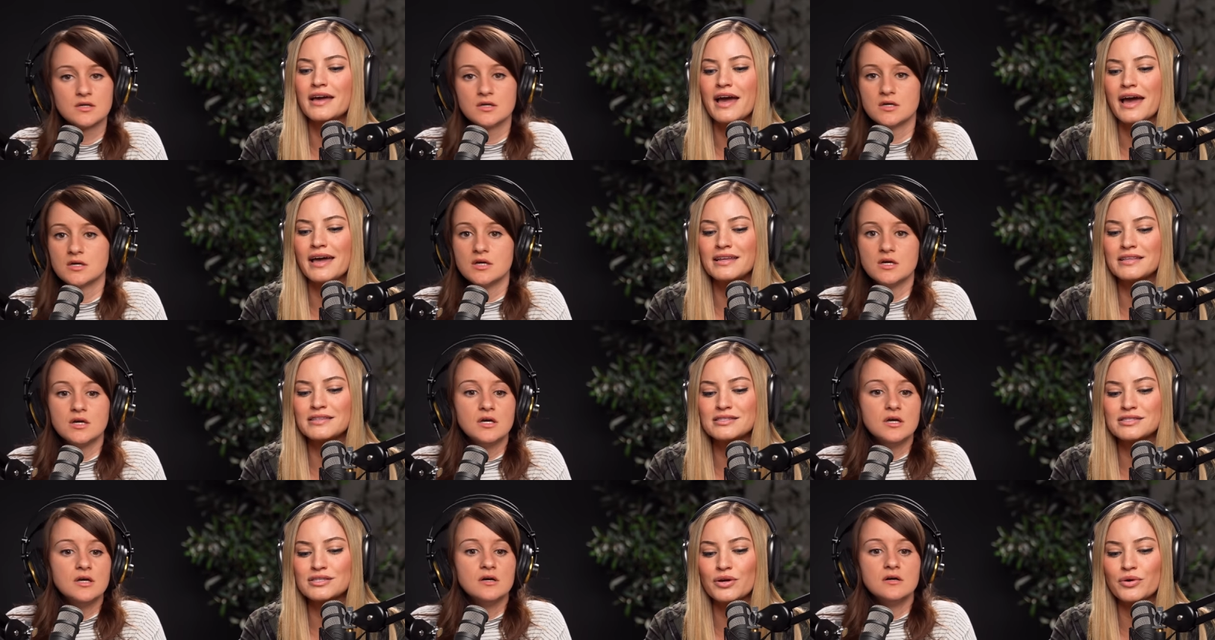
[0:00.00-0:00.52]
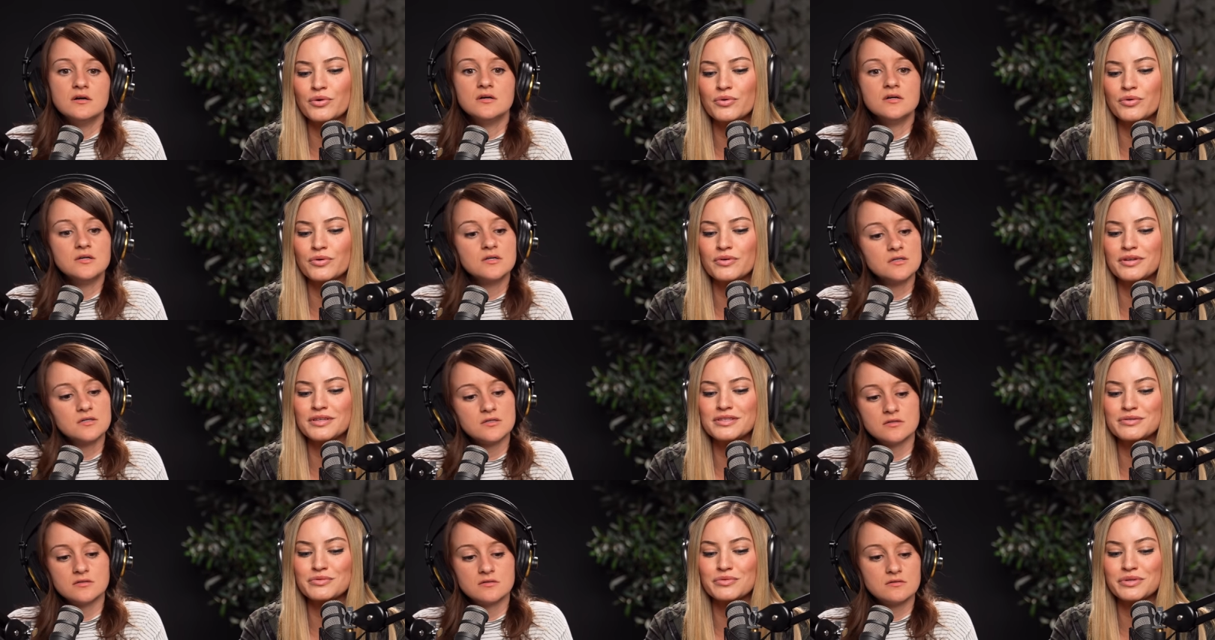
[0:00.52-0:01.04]
Speaker 1: And it's so
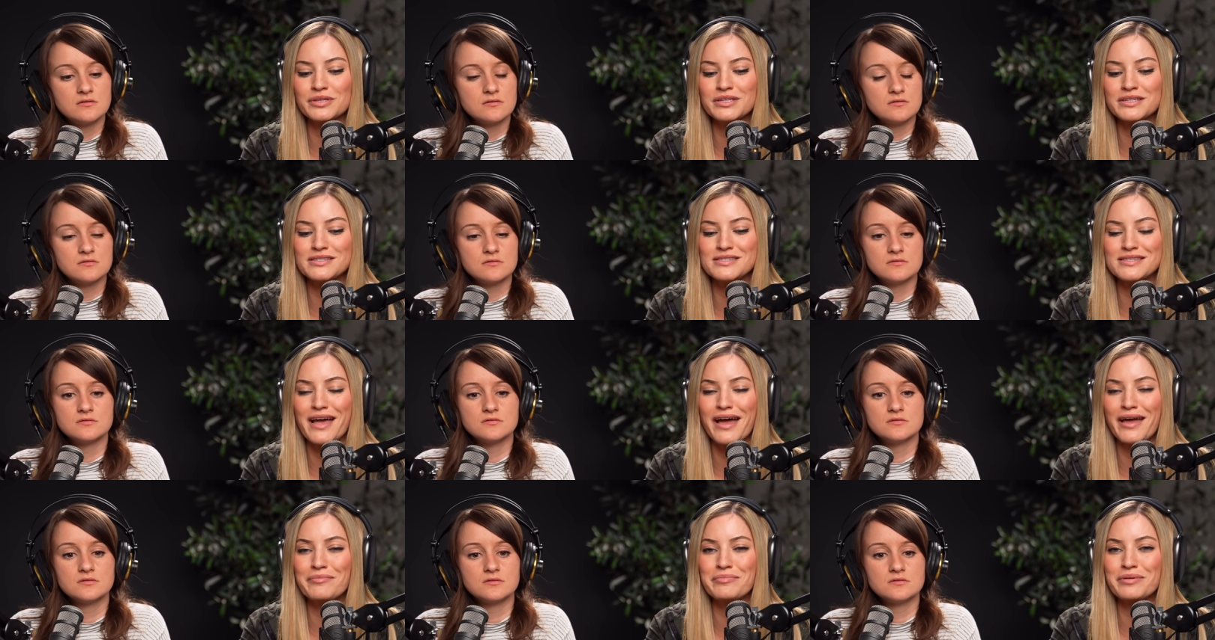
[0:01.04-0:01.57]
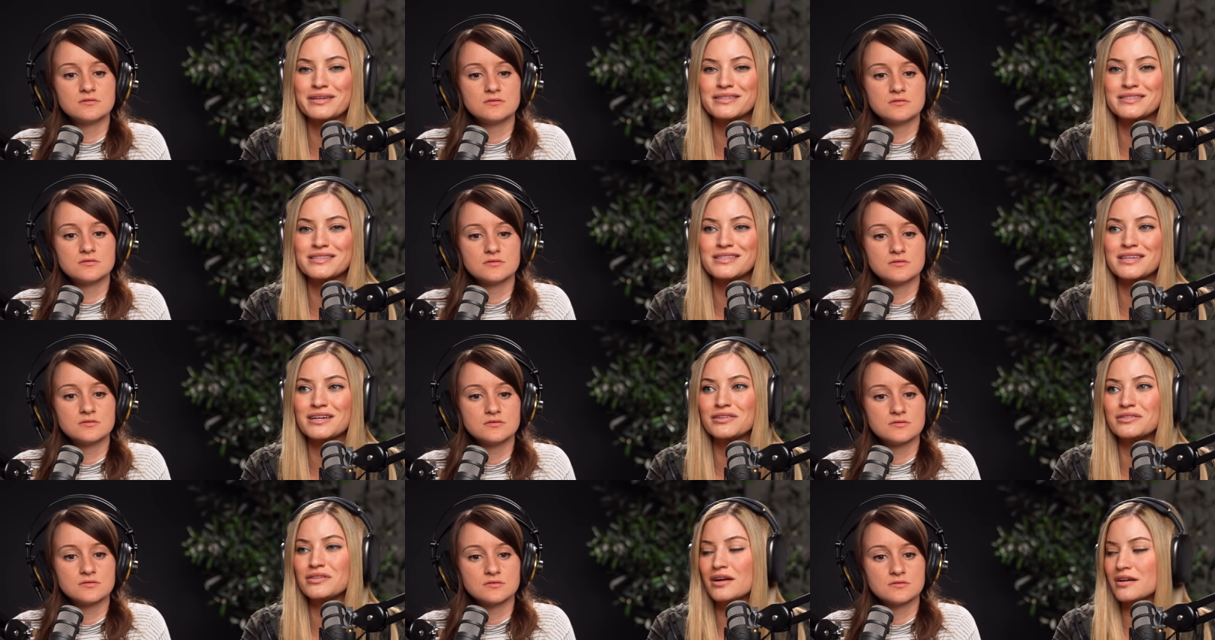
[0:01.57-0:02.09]
it's really sad because
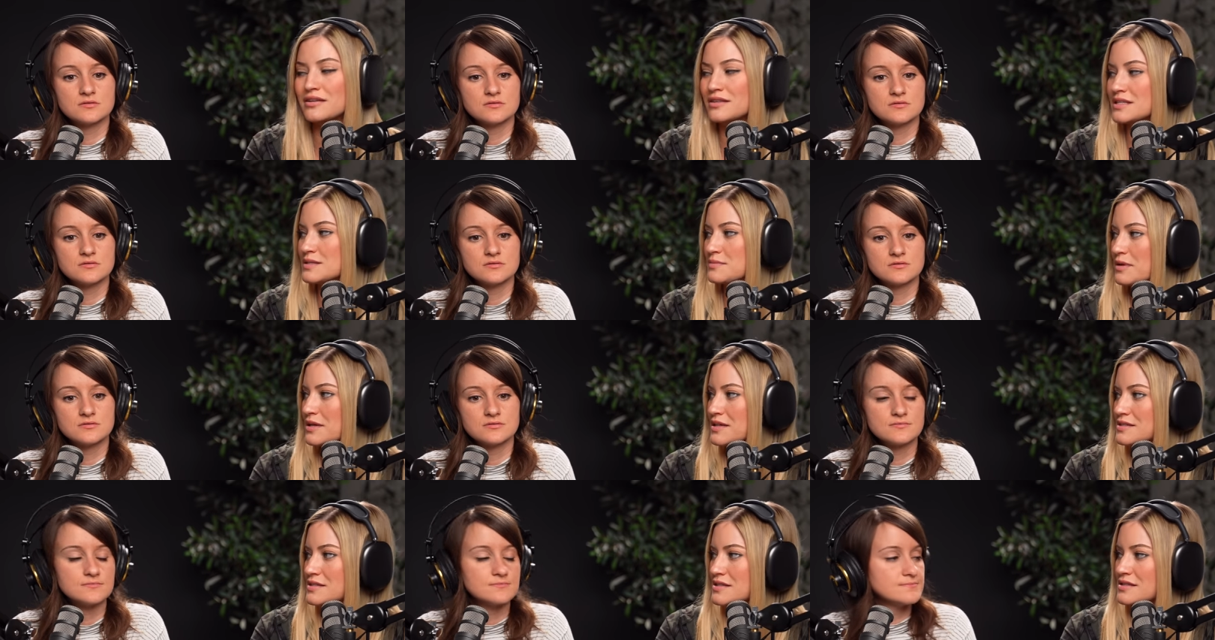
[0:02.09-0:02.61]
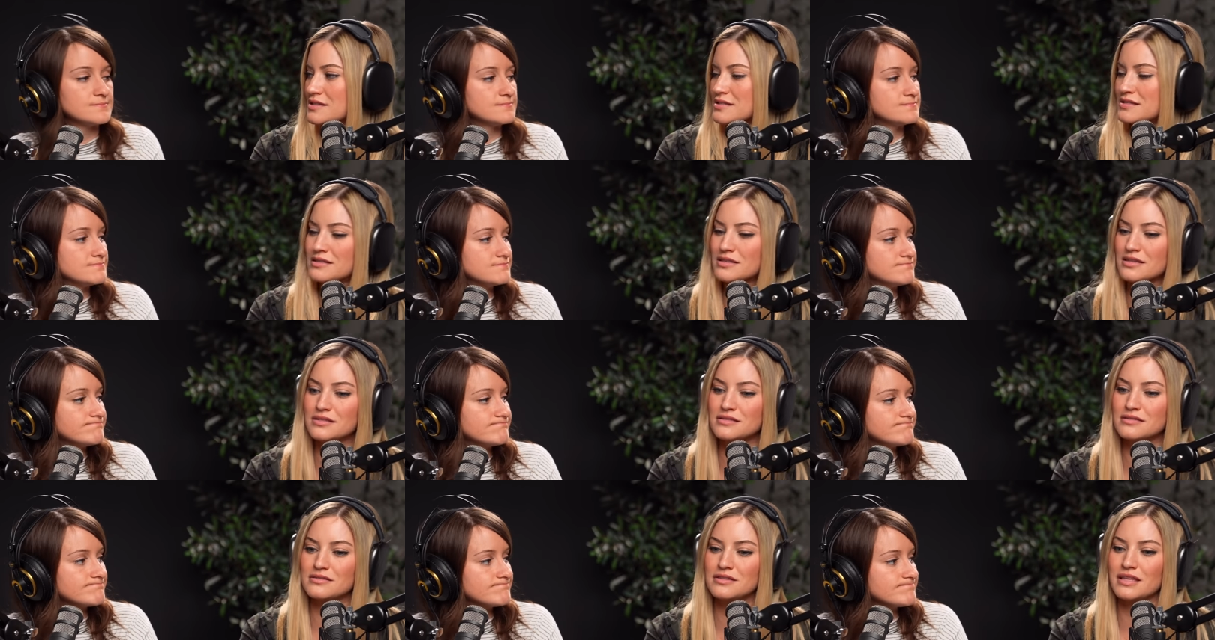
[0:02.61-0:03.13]
it's like a lot of these places
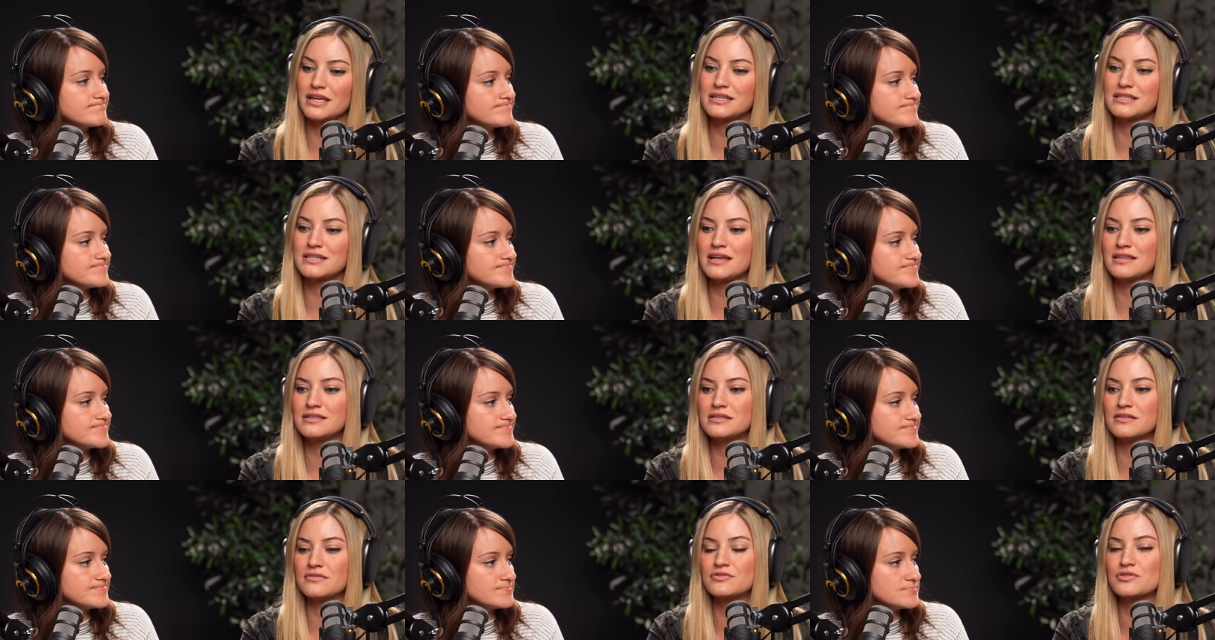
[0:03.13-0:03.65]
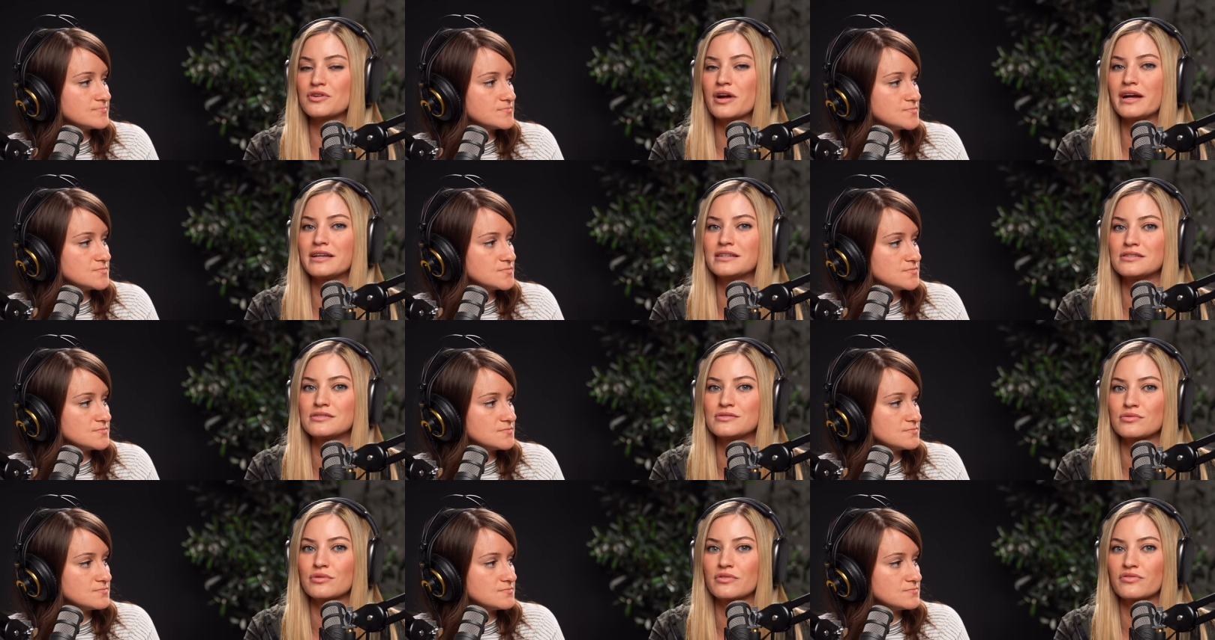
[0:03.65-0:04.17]
these like tents have
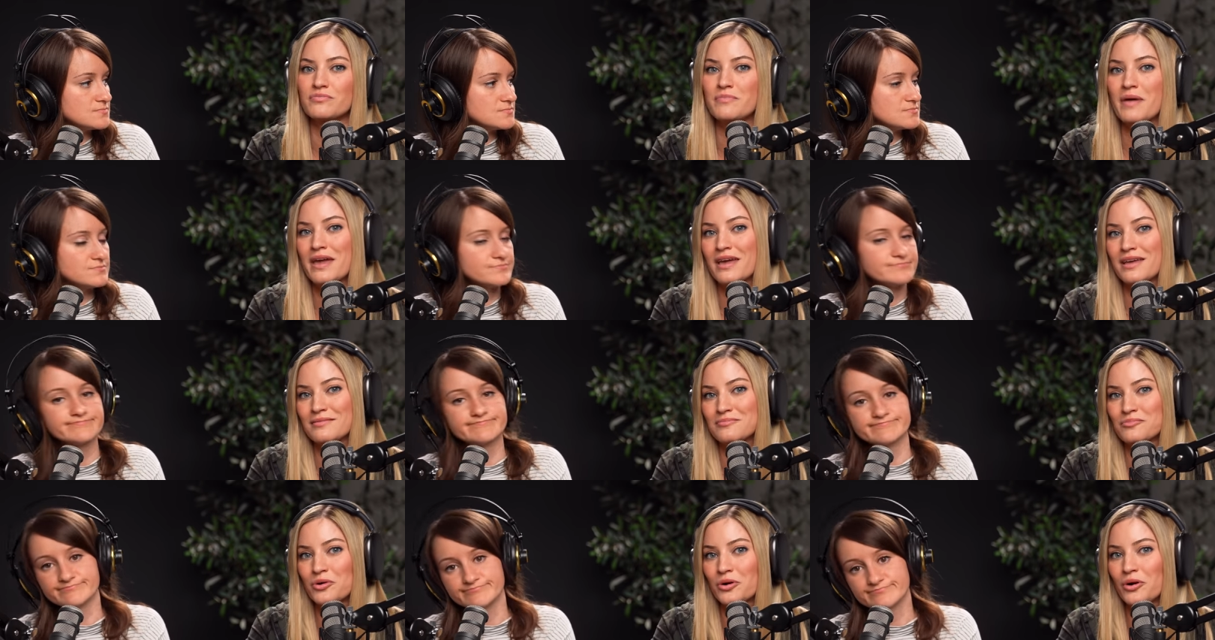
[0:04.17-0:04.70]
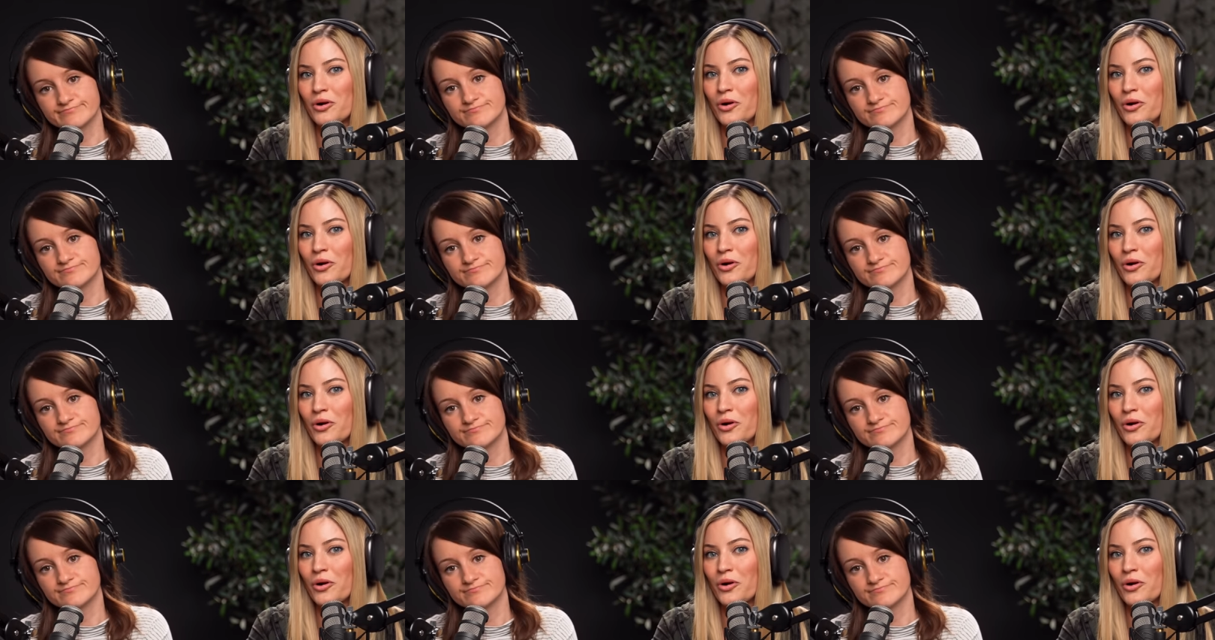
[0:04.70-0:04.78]
tried to sort of make it more